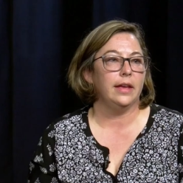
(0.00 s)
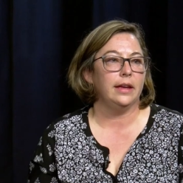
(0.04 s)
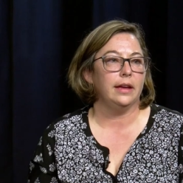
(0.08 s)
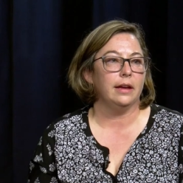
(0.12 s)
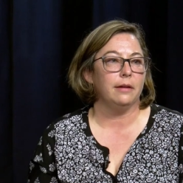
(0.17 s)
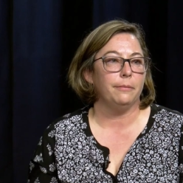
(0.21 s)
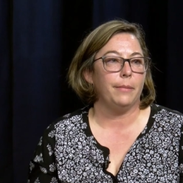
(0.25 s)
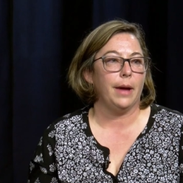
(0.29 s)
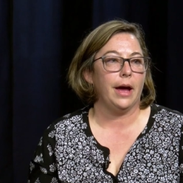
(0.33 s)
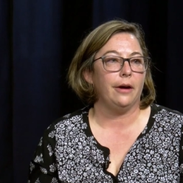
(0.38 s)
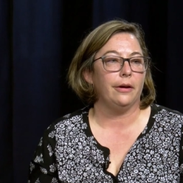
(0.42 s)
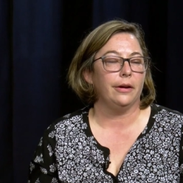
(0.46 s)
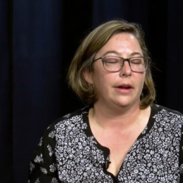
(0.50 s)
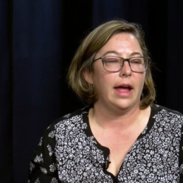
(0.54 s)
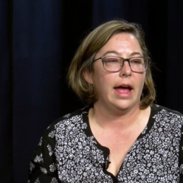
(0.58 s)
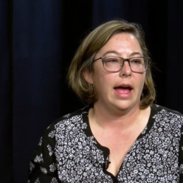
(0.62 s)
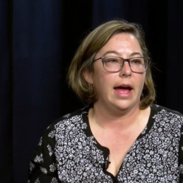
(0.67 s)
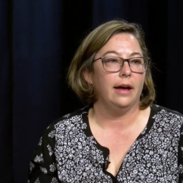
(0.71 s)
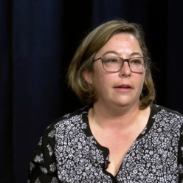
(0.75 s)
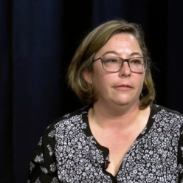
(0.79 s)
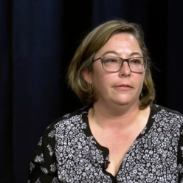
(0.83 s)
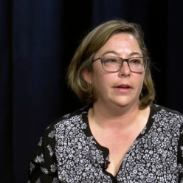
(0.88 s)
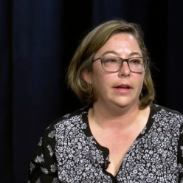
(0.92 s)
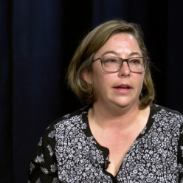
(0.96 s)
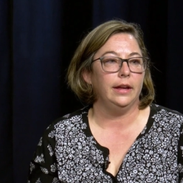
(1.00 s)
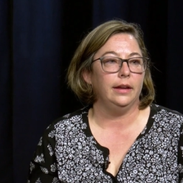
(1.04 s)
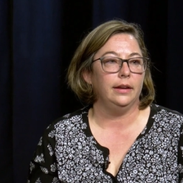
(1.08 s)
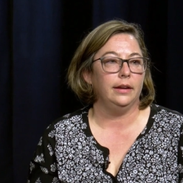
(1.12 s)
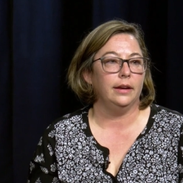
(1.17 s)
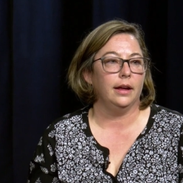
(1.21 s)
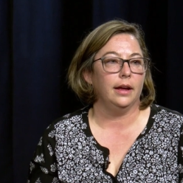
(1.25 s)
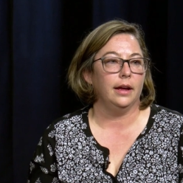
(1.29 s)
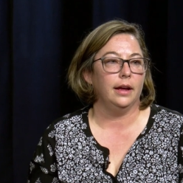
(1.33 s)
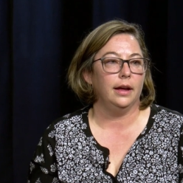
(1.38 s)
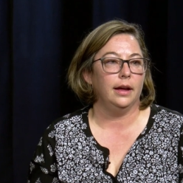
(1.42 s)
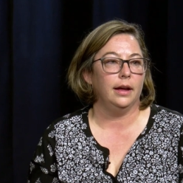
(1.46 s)
thing about
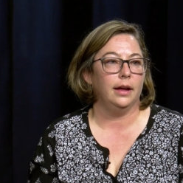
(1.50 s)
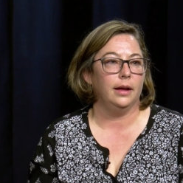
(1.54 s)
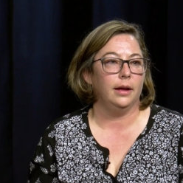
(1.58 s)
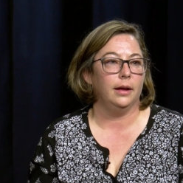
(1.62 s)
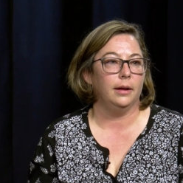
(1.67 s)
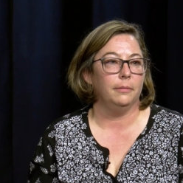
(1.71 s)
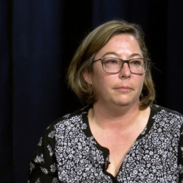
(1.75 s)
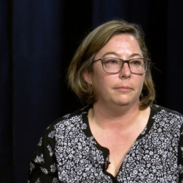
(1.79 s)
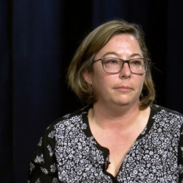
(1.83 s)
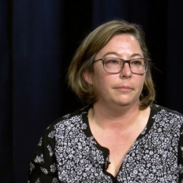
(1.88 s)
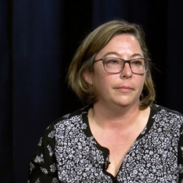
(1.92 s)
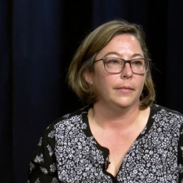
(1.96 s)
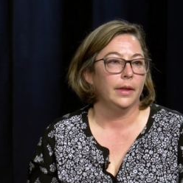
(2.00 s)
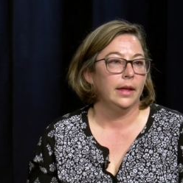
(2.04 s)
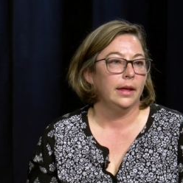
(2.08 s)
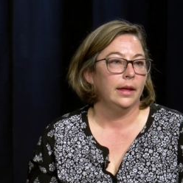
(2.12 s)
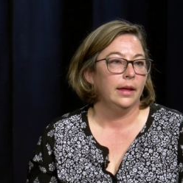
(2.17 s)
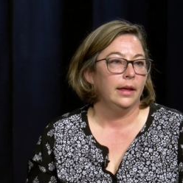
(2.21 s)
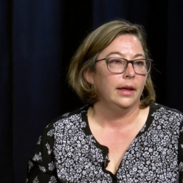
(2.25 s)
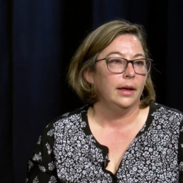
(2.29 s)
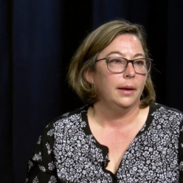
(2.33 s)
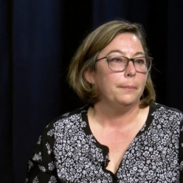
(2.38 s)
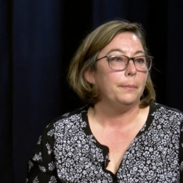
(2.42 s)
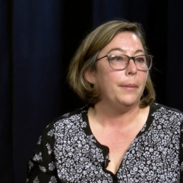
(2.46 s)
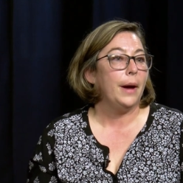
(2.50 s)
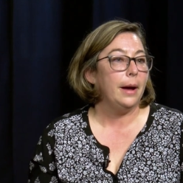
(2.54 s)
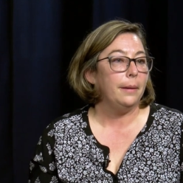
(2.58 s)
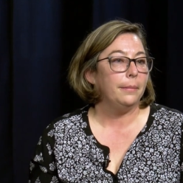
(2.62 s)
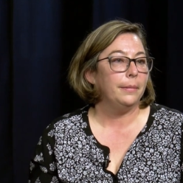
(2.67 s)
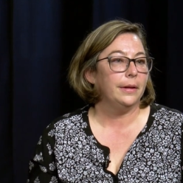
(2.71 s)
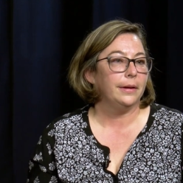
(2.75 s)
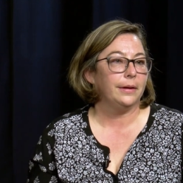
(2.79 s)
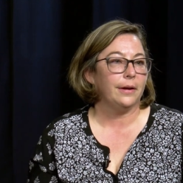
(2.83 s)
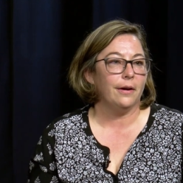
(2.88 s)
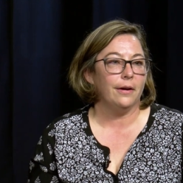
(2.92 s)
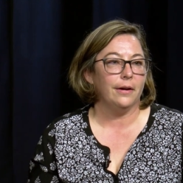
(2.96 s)
having um,
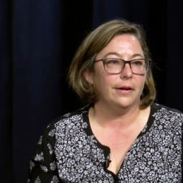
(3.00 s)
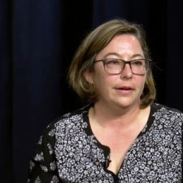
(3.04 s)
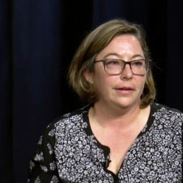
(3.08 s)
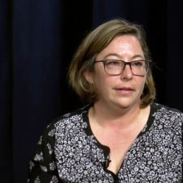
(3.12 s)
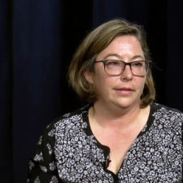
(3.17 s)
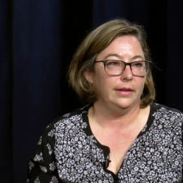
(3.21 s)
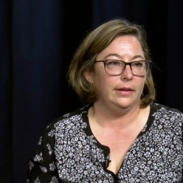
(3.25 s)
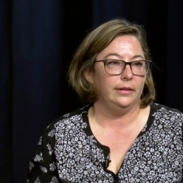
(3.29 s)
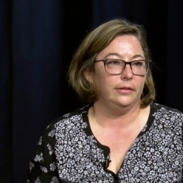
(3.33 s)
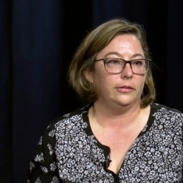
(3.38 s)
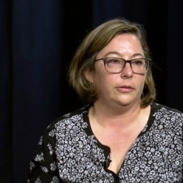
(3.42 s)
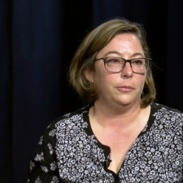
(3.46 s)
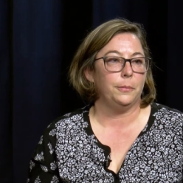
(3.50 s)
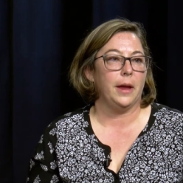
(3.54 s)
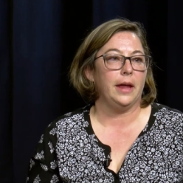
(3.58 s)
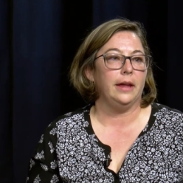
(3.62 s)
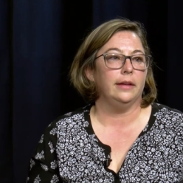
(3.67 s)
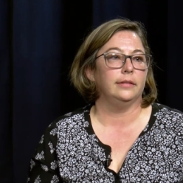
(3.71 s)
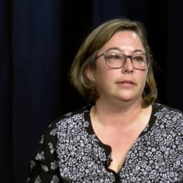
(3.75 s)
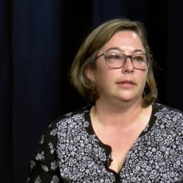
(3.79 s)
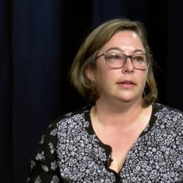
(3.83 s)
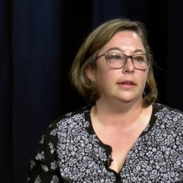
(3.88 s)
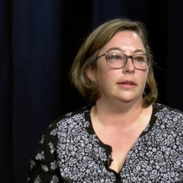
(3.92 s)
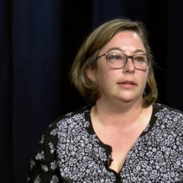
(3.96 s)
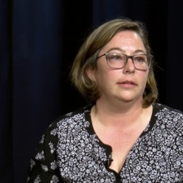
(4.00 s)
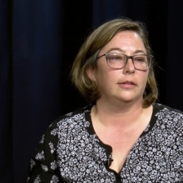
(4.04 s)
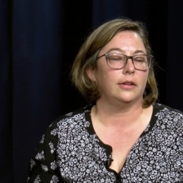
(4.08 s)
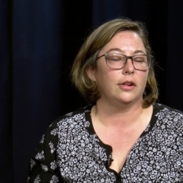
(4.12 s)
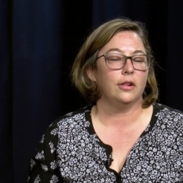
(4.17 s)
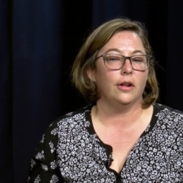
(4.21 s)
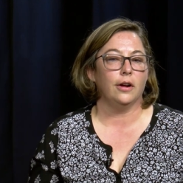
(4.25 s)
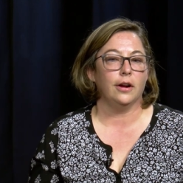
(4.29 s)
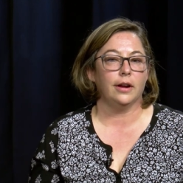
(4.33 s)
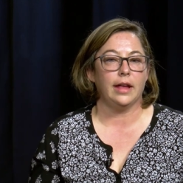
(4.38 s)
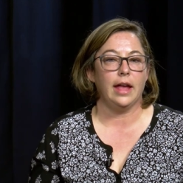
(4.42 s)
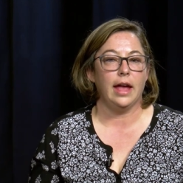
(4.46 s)
public art in these spaces.
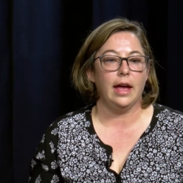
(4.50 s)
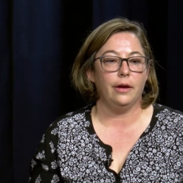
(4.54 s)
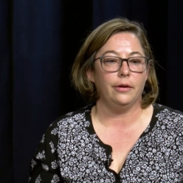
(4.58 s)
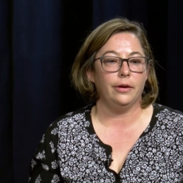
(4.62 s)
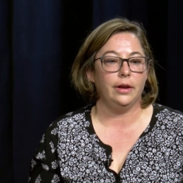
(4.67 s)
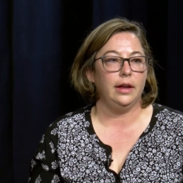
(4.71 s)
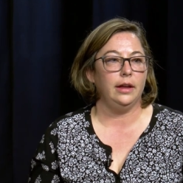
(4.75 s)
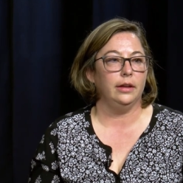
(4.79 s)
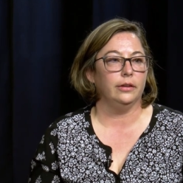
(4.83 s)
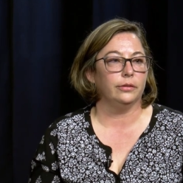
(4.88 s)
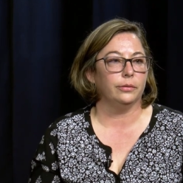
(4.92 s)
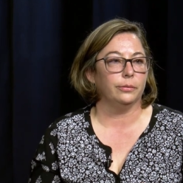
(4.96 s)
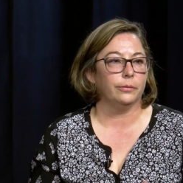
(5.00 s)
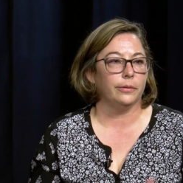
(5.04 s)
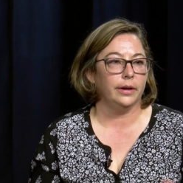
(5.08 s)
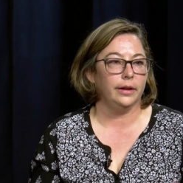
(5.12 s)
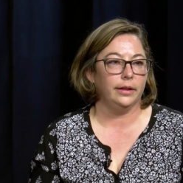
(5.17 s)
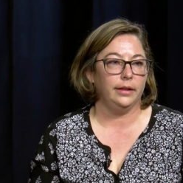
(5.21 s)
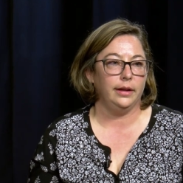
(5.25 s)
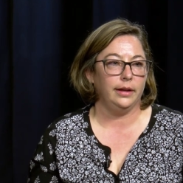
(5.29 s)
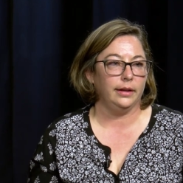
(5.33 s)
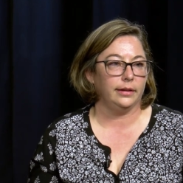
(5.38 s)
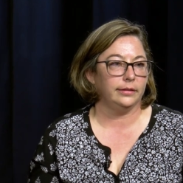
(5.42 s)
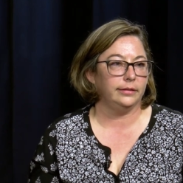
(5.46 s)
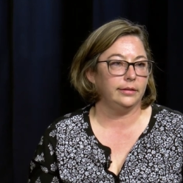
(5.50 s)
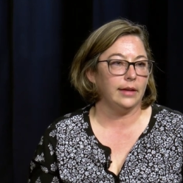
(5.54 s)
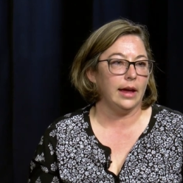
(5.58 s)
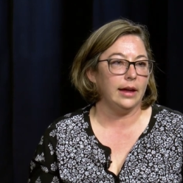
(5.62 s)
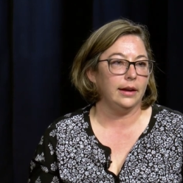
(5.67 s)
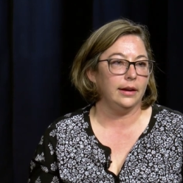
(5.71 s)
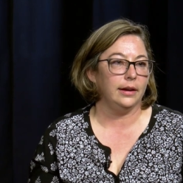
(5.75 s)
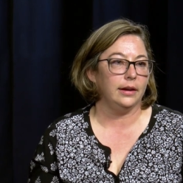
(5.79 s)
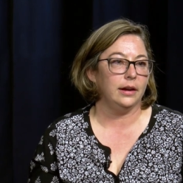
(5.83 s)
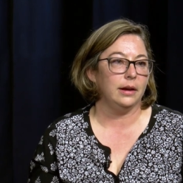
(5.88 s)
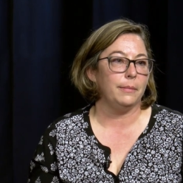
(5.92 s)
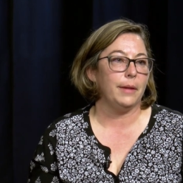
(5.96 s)
Clark County is really
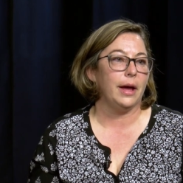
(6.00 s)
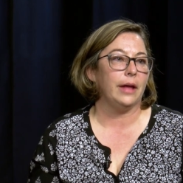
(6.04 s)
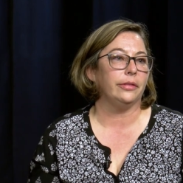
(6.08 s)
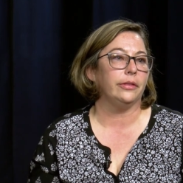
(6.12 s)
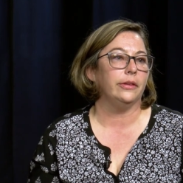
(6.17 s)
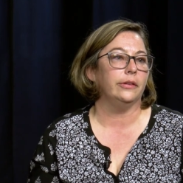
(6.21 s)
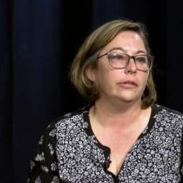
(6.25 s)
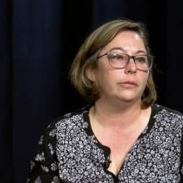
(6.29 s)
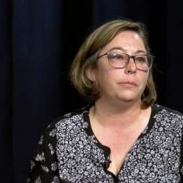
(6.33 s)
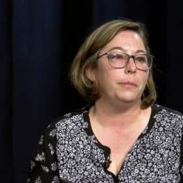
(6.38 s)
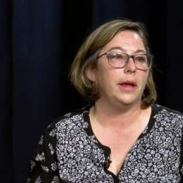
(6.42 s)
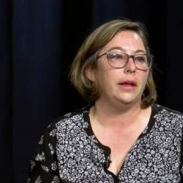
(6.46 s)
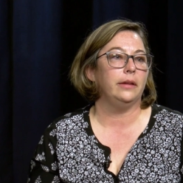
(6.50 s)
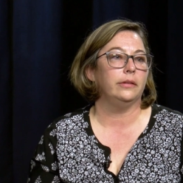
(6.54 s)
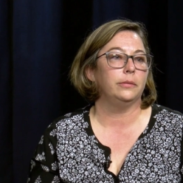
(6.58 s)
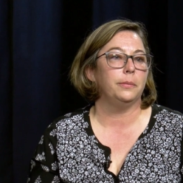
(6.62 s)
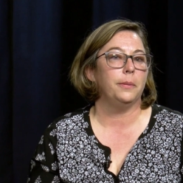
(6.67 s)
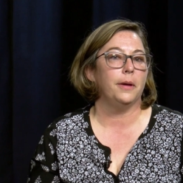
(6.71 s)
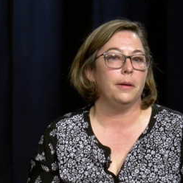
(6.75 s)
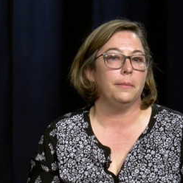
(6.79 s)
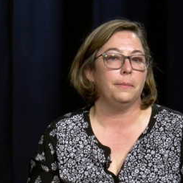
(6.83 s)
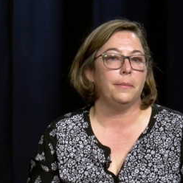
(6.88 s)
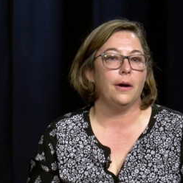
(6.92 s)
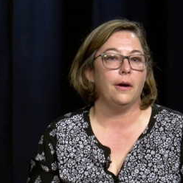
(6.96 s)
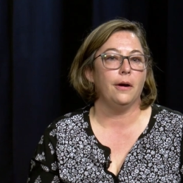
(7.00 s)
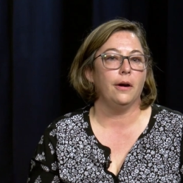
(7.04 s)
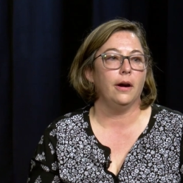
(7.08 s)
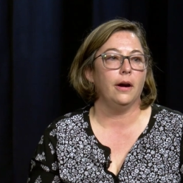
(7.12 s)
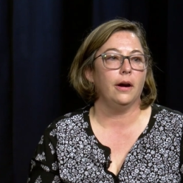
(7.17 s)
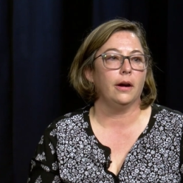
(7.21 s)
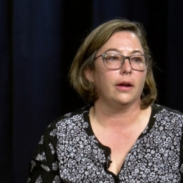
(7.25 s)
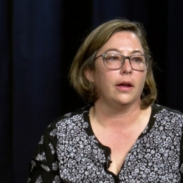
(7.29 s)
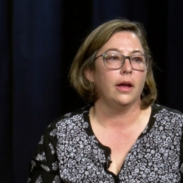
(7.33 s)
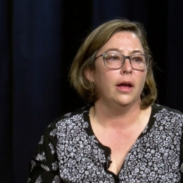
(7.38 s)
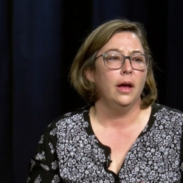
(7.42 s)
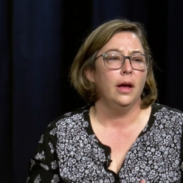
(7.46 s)
excited about this baseball
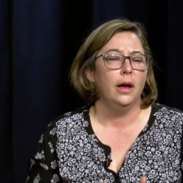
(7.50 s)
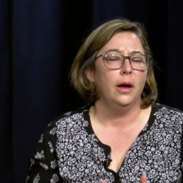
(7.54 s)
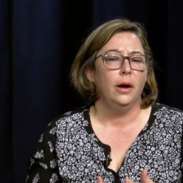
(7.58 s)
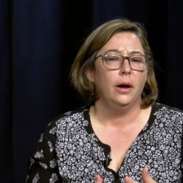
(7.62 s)
park.